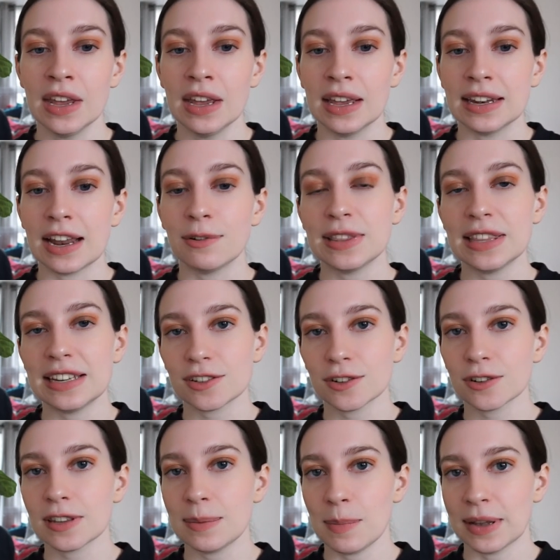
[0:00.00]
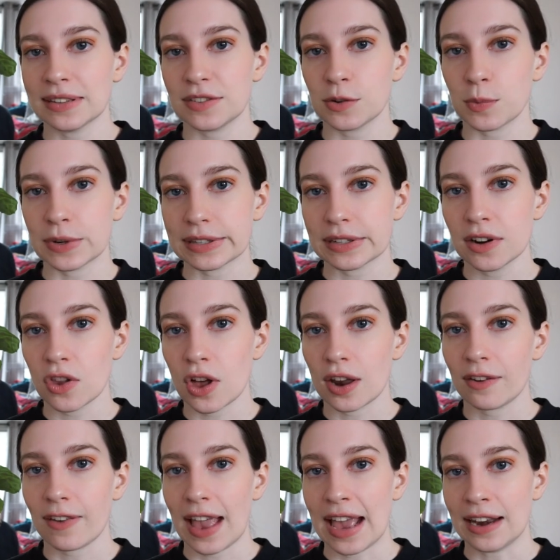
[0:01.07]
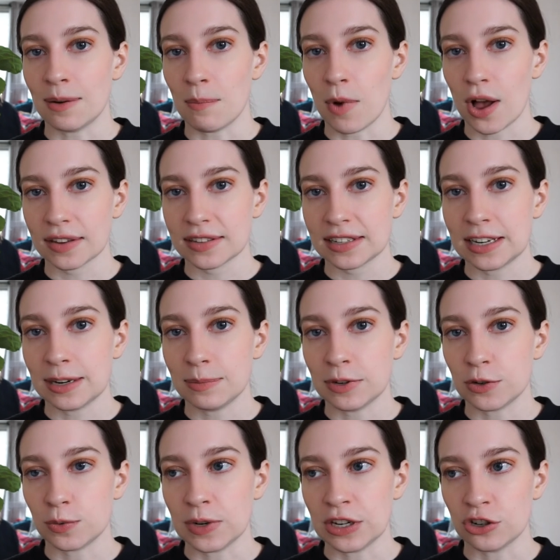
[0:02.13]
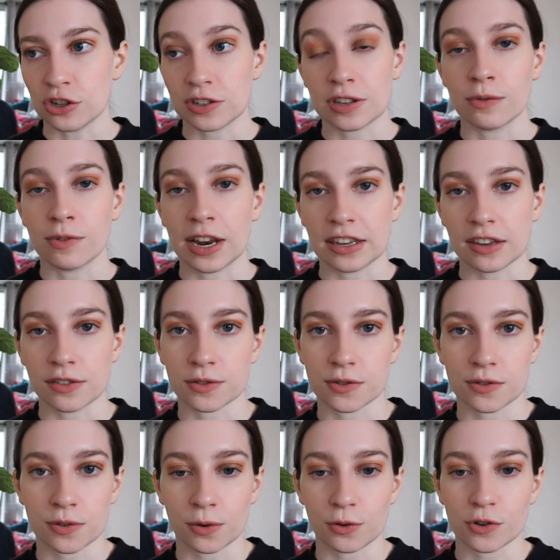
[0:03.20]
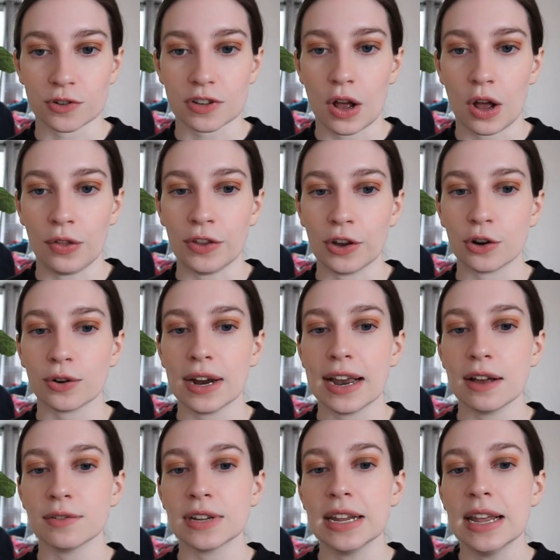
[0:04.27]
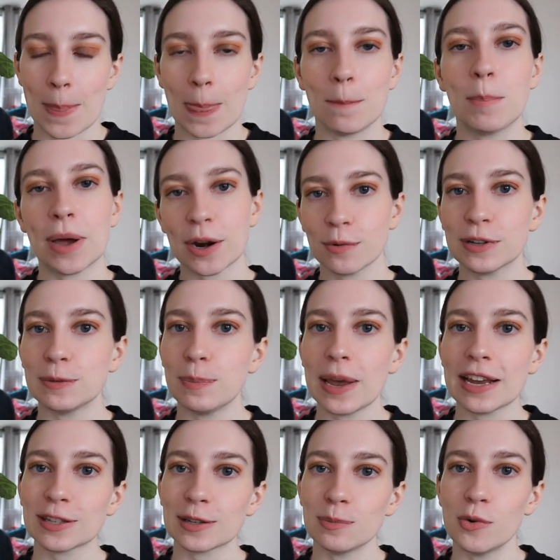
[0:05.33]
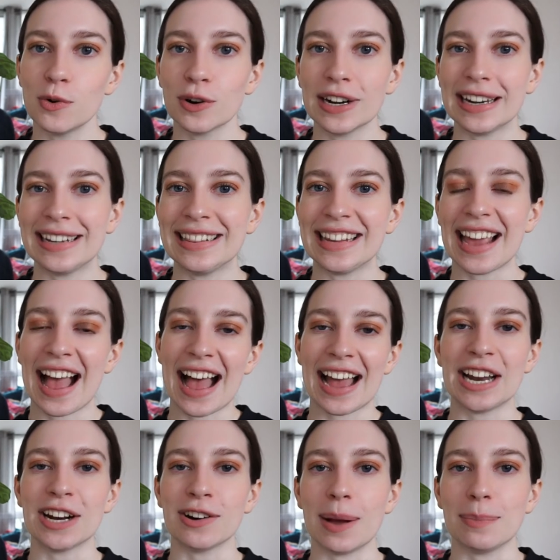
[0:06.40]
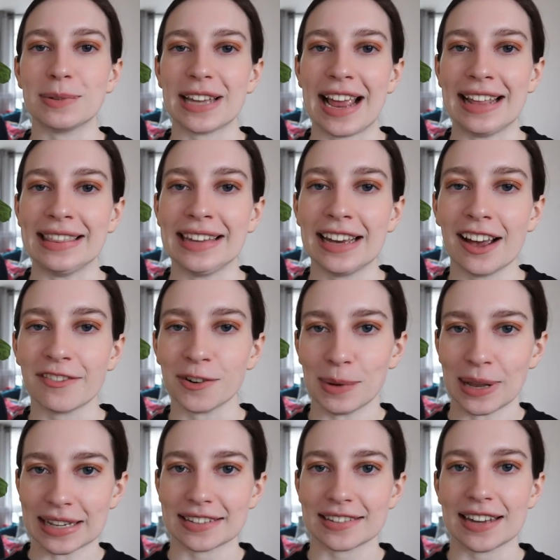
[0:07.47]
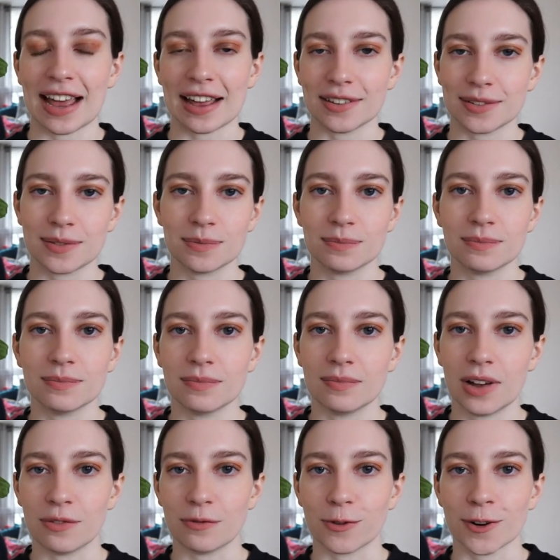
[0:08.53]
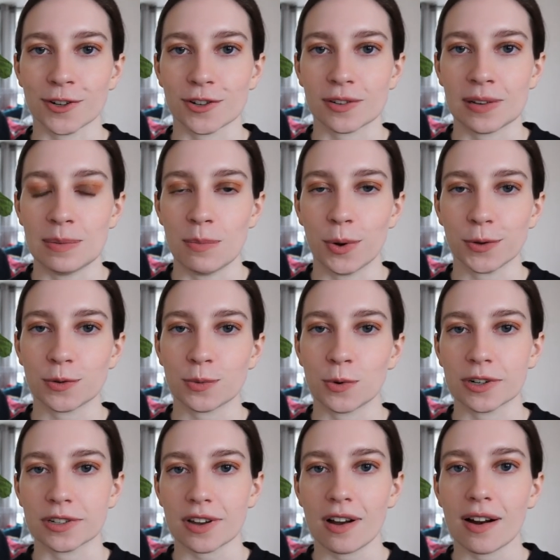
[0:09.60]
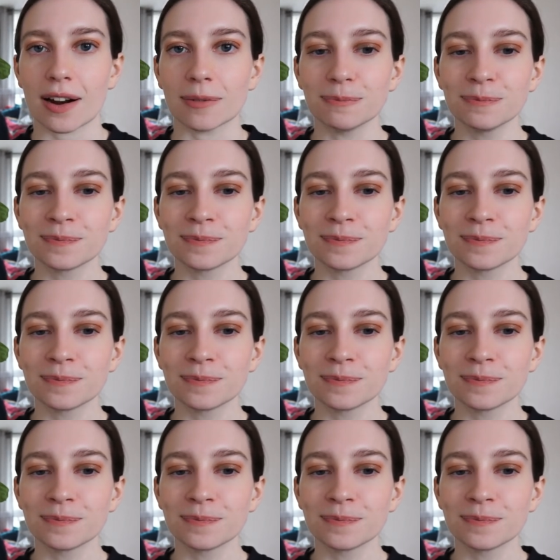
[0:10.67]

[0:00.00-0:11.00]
Now, in these early months, there wasn't a lot of animosity between just the regular soldiers on the ground, but it was based more in the higher ups and the governments, as unfortunately most wars are.